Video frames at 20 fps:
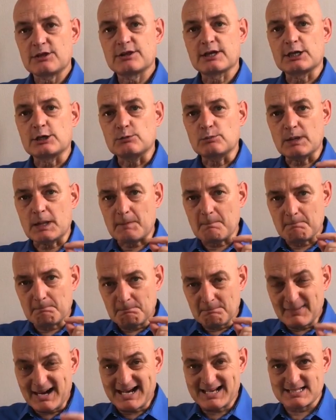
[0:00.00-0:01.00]
that we
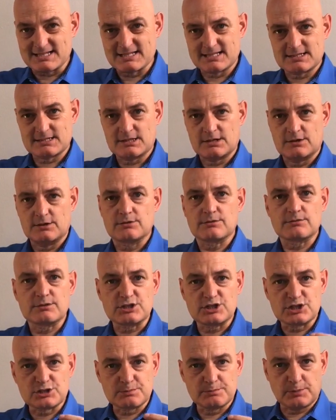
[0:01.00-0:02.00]
must
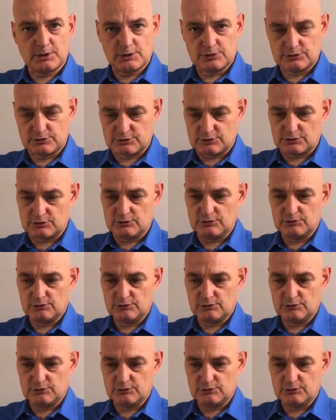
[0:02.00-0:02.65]
respond to